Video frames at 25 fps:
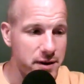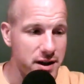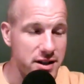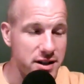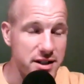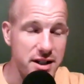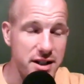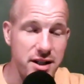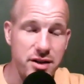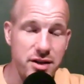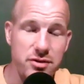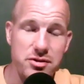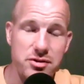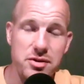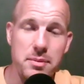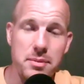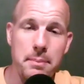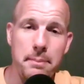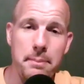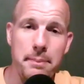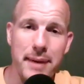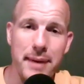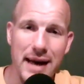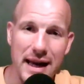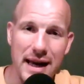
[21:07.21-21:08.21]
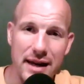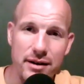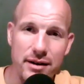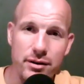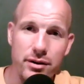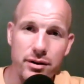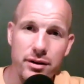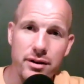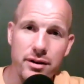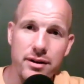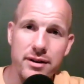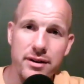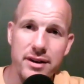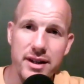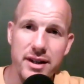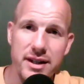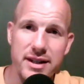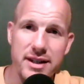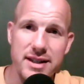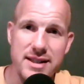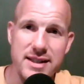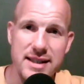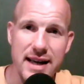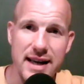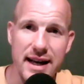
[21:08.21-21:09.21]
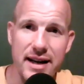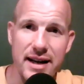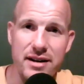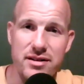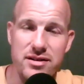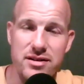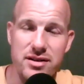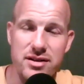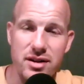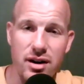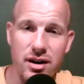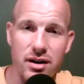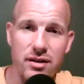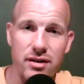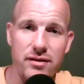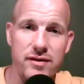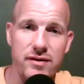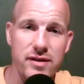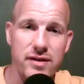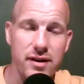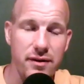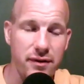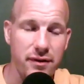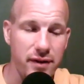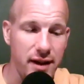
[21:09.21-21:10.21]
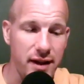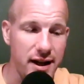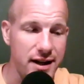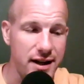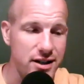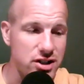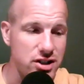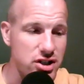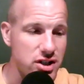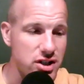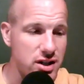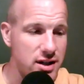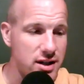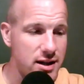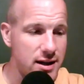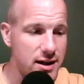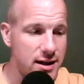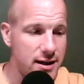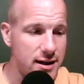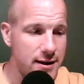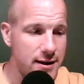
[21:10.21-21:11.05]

continue to battle the desires of the flesh.